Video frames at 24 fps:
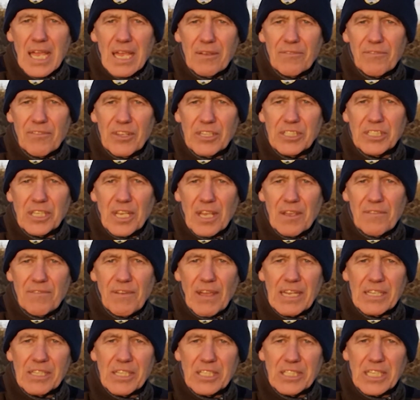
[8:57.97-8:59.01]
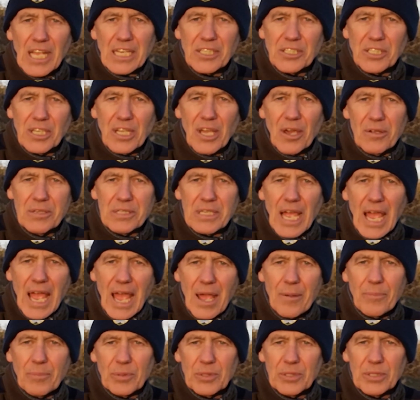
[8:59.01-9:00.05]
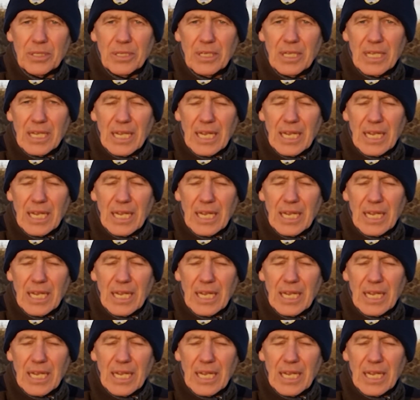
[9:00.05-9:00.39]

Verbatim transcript: if this event is actually going to happen